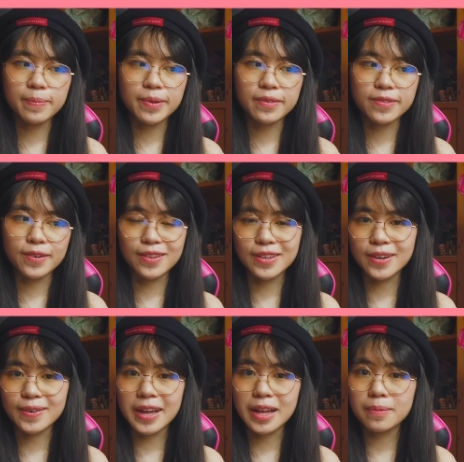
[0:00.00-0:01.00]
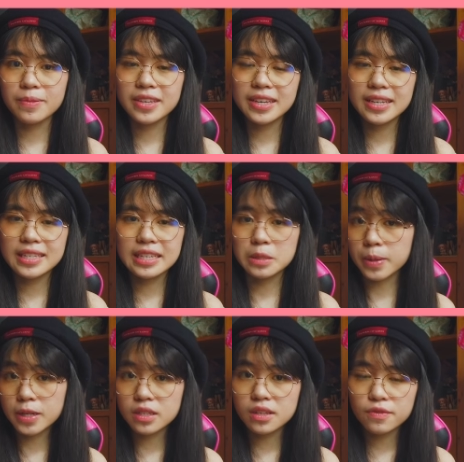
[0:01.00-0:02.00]
portfolio help things,
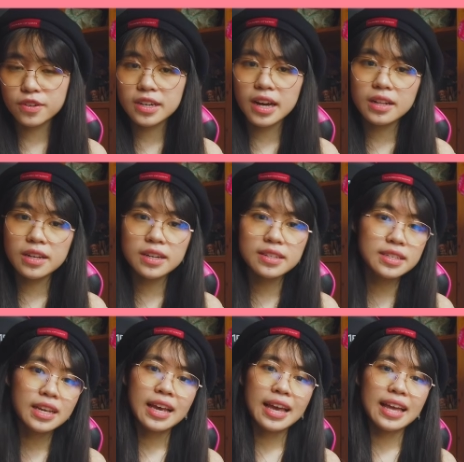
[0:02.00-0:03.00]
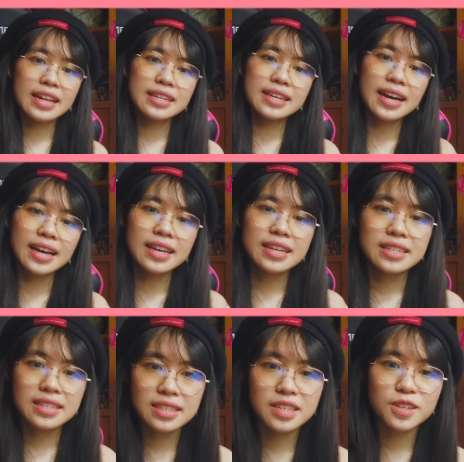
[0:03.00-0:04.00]
especially for Calarts. And yeah,
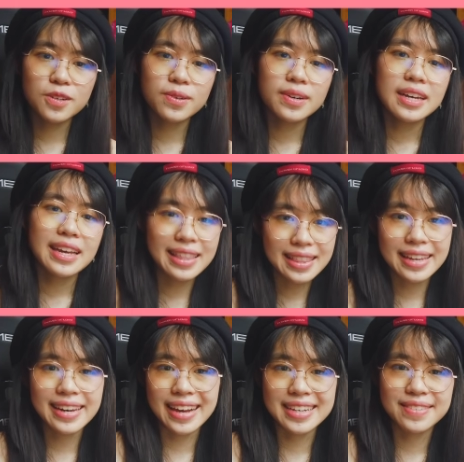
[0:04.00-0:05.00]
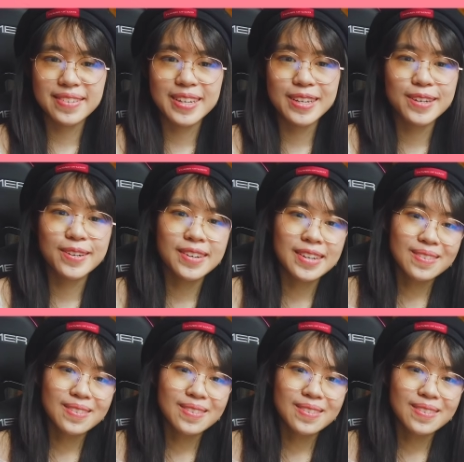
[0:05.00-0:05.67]
see you in the next video.